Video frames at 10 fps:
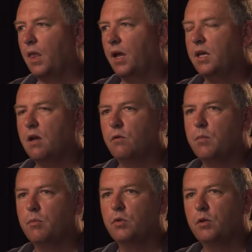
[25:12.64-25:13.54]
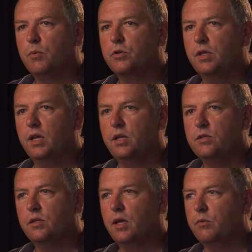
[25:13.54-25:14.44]
I can't remember the percentage
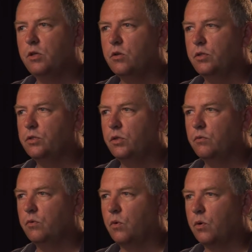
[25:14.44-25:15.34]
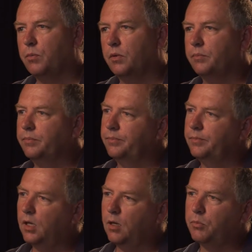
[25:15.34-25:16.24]
that they would usually shoot for, but
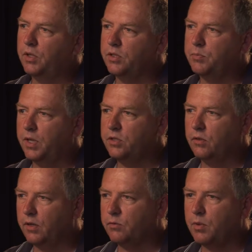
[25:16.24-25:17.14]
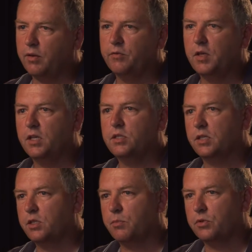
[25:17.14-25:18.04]
participation rate was probably
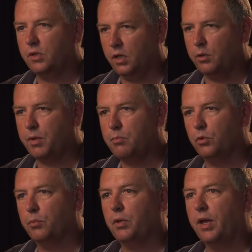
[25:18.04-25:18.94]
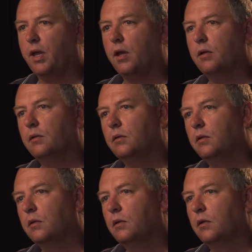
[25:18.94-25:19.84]
50–60% of the people in the plant.
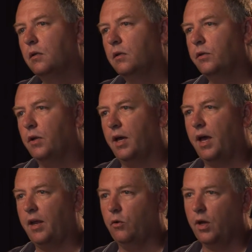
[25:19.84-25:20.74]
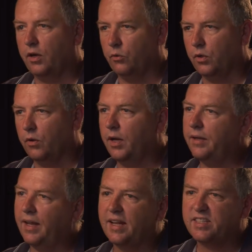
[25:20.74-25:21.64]
You know, I don't know.
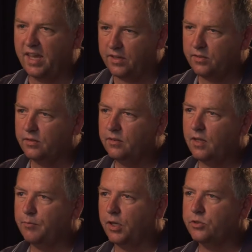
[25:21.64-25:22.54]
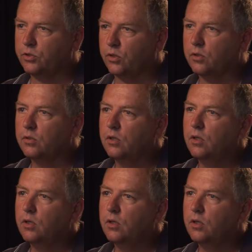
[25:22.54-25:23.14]
That's guessing. I'm not sure.